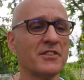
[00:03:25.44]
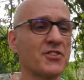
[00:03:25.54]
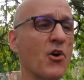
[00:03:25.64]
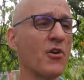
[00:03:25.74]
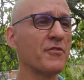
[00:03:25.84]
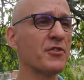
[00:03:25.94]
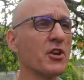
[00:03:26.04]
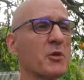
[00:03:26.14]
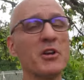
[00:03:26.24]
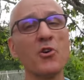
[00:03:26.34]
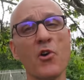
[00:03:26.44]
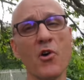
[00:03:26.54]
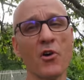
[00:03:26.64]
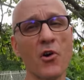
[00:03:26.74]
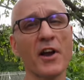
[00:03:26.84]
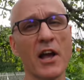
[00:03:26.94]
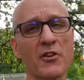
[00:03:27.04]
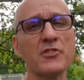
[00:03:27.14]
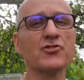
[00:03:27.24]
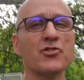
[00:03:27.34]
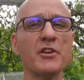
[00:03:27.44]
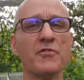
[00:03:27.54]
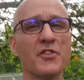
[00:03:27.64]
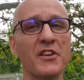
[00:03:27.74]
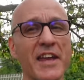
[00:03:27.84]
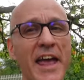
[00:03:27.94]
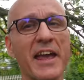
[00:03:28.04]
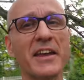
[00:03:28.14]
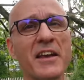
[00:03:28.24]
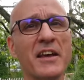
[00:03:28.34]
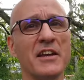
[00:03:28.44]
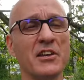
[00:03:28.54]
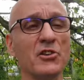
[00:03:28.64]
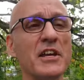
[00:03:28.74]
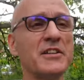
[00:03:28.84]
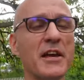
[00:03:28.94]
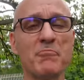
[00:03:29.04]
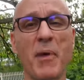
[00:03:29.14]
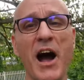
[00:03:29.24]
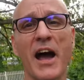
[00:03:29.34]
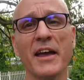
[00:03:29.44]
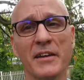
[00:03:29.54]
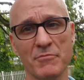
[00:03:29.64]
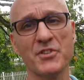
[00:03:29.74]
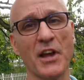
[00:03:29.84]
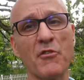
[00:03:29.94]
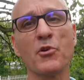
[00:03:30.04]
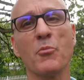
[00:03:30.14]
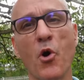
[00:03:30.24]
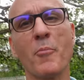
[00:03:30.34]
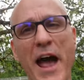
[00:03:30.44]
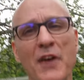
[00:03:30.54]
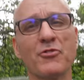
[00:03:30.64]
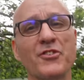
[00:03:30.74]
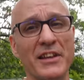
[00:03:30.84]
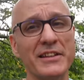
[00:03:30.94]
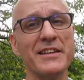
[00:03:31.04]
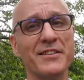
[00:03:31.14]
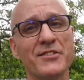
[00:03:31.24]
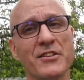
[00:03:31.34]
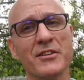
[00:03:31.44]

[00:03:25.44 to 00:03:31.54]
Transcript: So if you're going to be go going out and shooting for the day, you'll need to buy several more batteries at least.